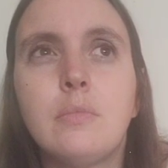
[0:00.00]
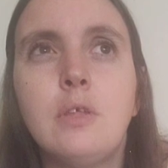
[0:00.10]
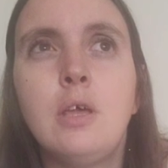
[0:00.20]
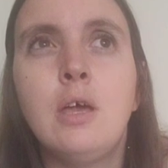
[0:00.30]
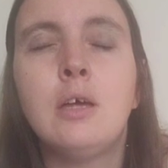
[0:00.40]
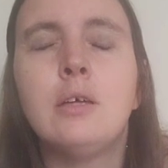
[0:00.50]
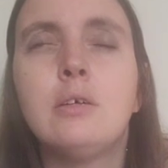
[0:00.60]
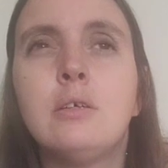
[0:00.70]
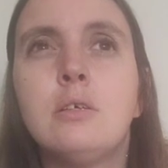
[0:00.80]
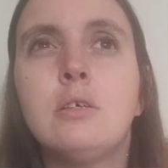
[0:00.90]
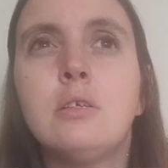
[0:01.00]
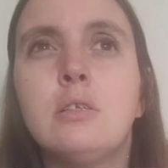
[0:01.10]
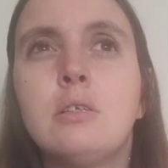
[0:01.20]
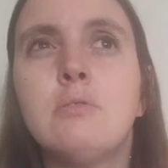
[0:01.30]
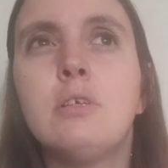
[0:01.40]
Yeah,
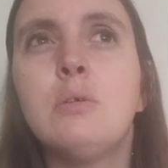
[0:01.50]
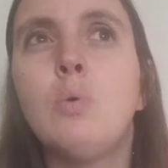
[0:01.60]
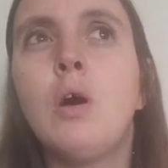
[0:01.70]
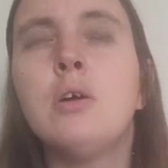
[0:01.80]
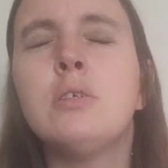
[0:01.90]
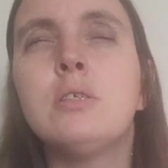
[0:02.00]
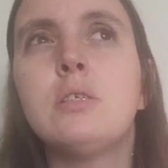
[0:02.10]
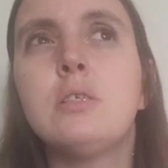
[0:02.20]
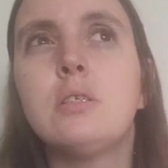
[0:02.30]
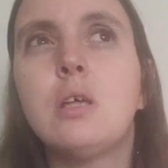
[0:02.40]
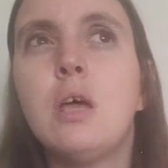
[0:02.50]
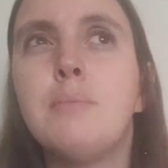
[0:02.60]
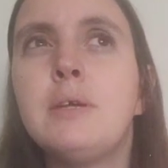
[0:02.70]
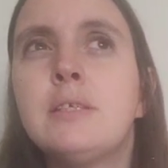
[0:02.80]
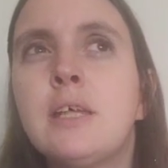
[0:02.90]
there really was a
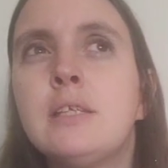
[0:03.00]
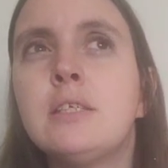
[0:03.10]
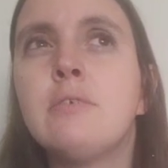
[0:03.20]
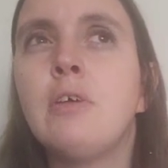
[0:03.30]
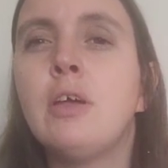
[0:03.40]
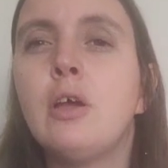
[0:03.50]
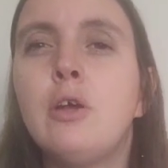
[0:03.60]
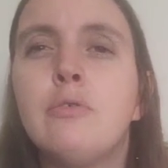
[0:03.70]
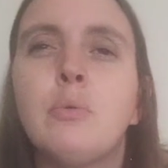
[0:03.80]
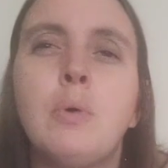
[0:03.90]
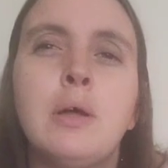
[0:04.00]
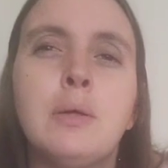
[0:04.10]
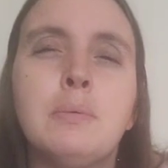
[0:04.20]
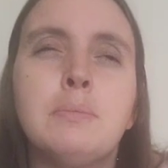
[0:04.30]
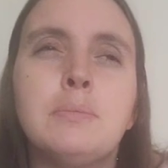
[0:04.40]
big sense of like
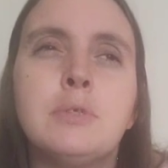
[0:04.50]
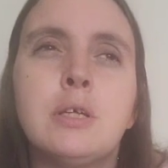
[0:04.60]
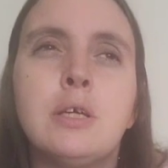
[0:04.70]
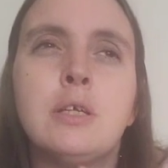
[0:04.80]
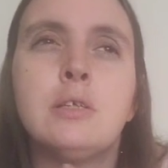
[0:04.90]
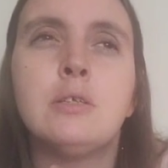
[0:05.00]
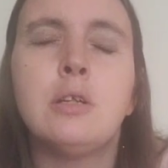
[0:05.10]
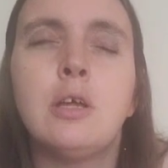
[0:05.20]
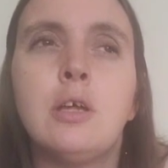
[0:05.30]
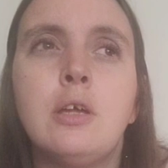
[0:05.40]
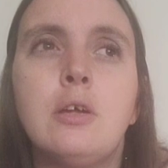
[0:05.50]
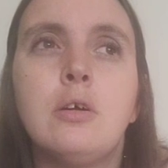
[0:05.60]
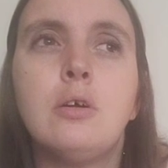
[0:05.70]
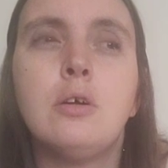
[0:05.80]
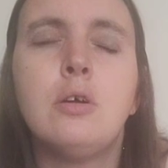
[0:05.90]
overwhelmed and like
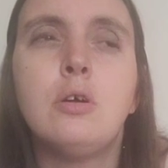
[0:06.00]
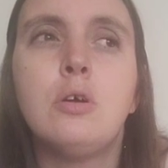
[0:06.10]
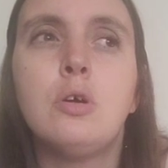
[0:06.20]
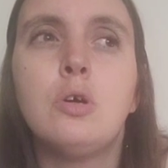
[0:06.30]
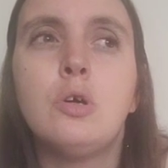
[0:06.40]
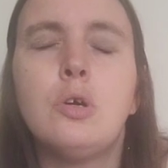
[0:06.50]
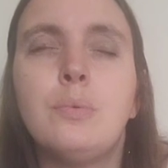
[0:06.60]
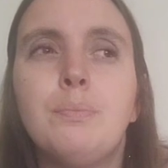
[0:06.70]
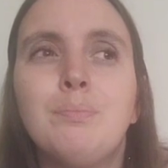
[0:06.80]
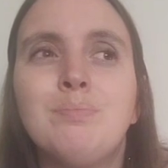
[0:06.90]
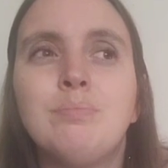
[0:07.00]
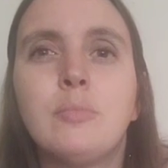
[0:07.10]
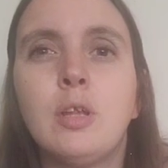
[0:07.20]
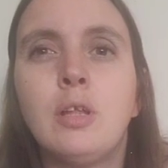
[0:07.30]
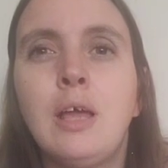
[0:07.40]

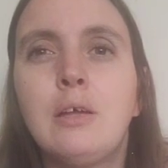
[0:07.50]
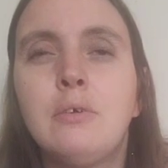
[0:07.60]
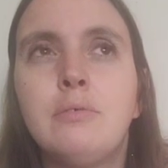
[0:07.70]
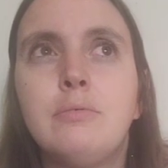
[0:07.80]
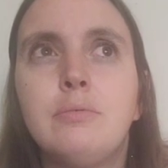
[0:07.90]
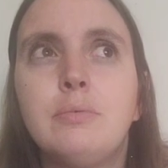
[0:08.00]
a lack of,